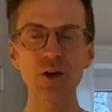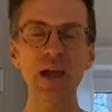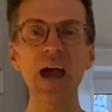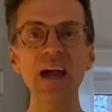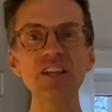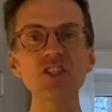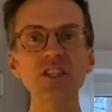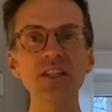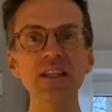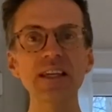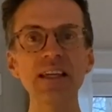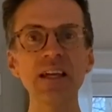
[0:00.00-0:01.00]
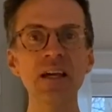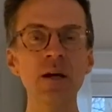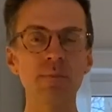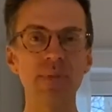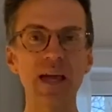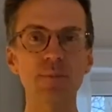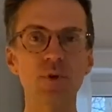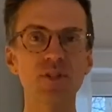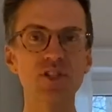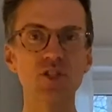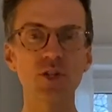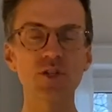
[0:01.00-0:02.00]
occasionally
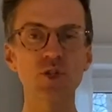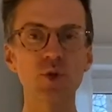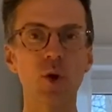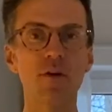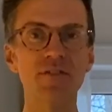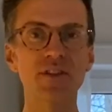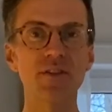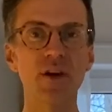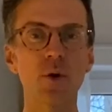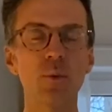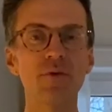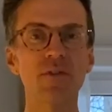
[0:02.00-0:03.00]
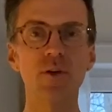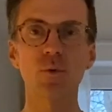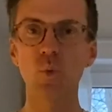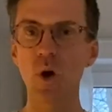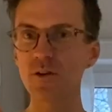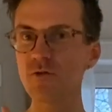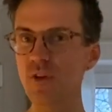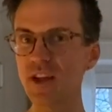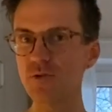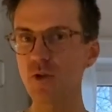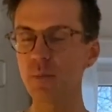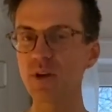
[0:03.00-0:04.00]
blackbirds, not too often though. We've got one
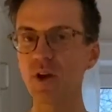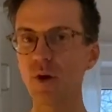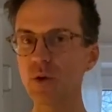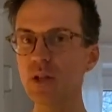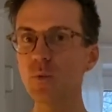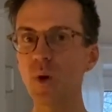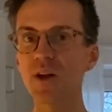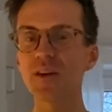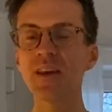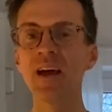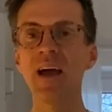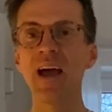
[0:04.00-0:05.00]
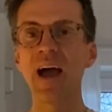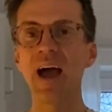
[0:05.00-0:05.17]
red robin, only one.